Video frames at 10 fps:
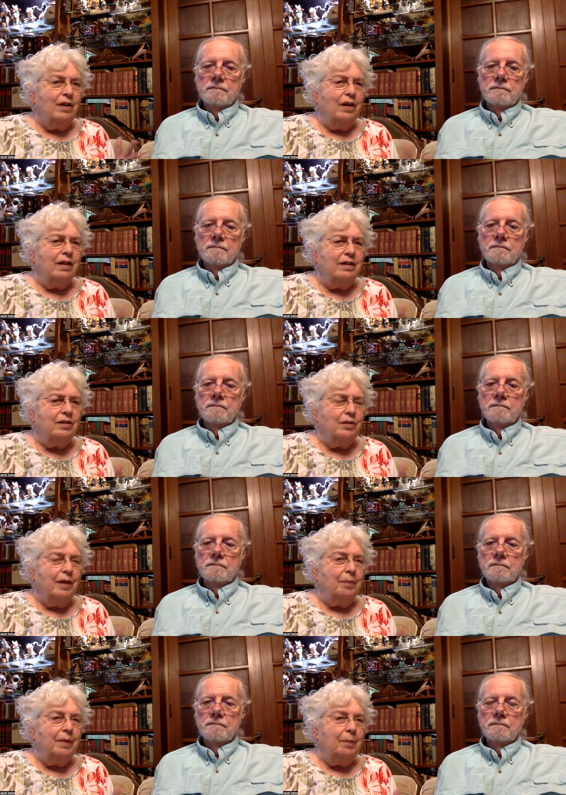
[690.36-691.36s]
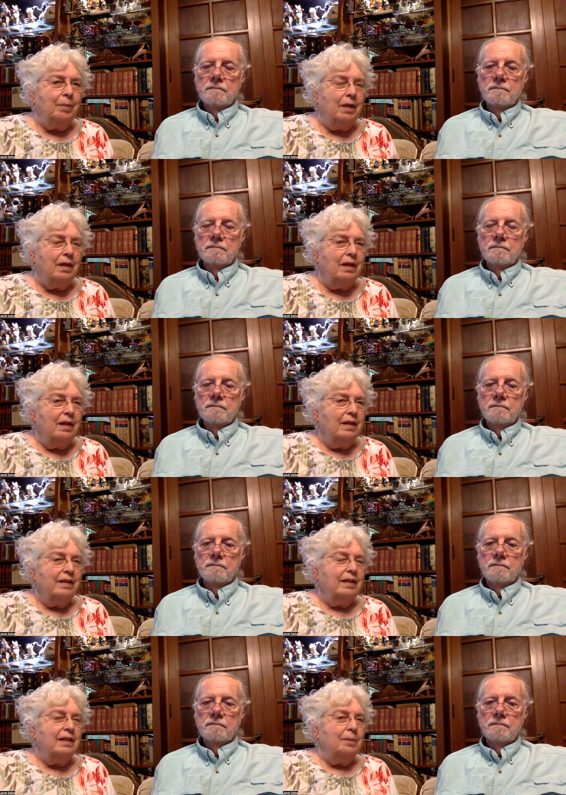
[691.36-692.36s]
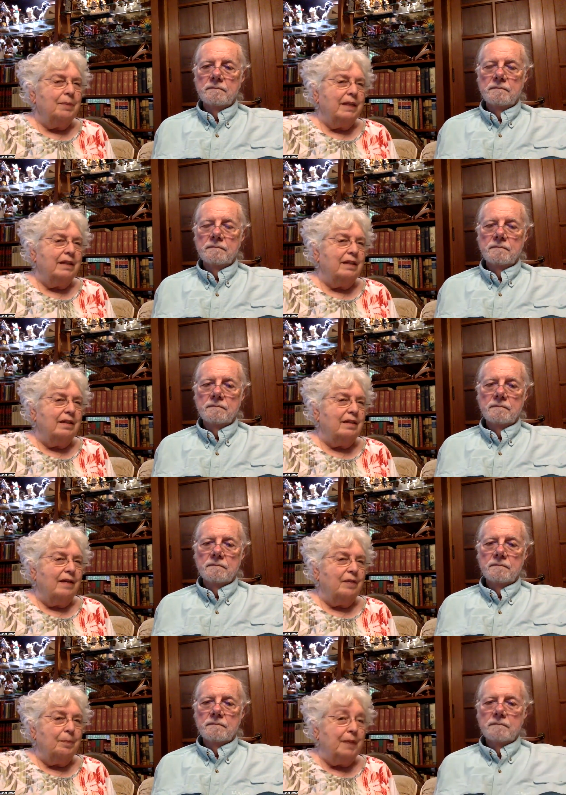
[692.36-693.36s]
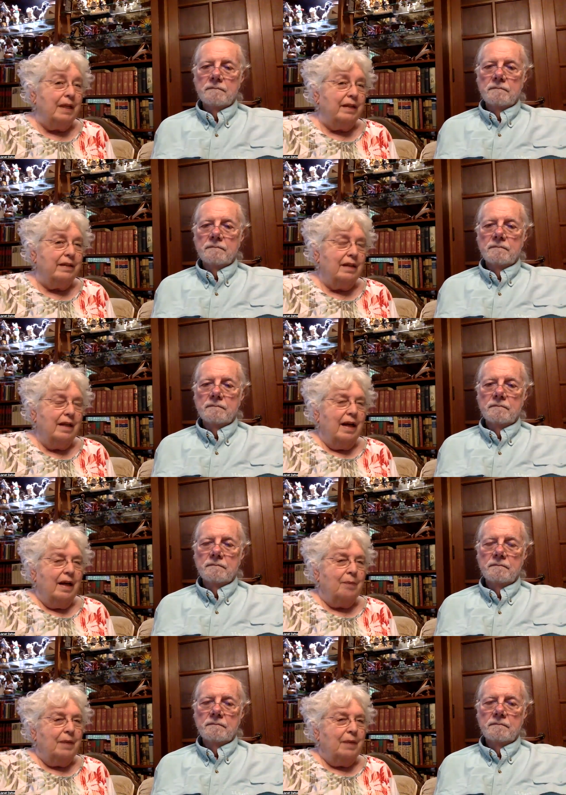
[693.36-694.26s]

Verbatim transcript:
Speaker 1: all these great people. This is the biggest it's ever been, and